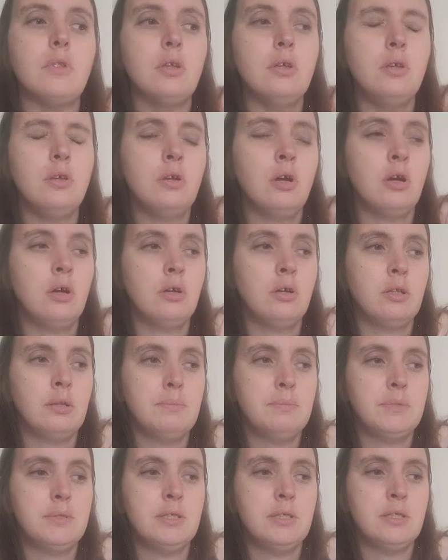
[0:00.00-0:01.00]
You got
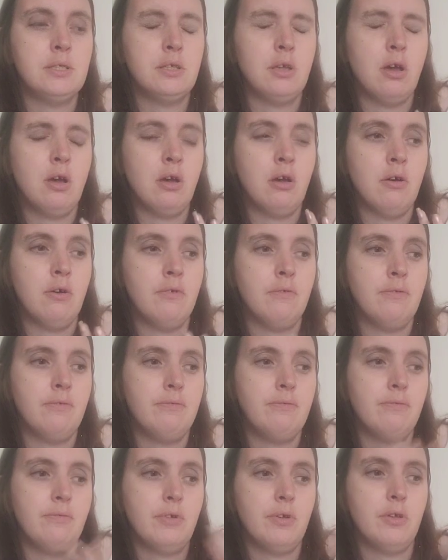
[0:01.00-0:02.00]
glimpses of
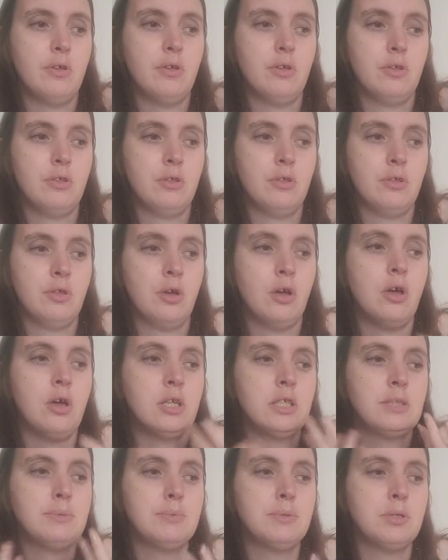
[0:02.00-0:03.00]
the
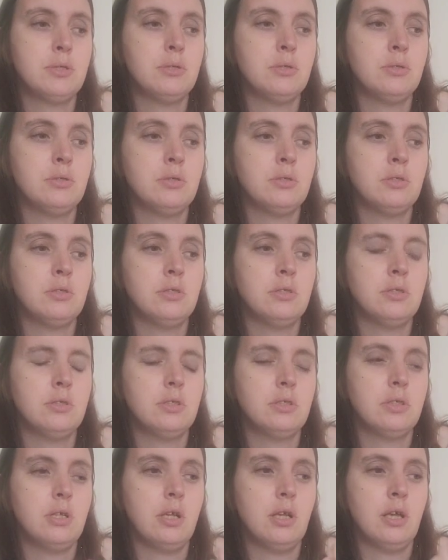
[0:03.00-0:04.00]

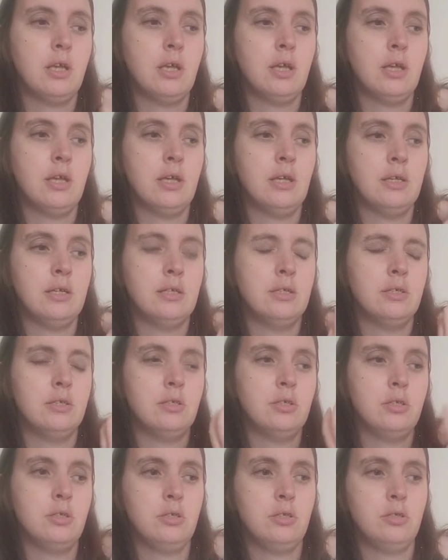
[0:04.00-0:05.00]
hospitals,
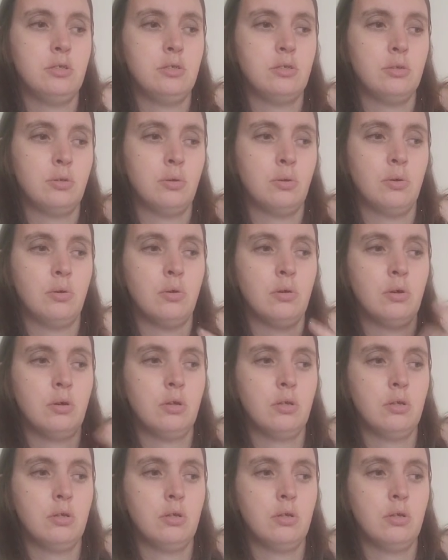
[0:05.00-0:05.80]
and you saw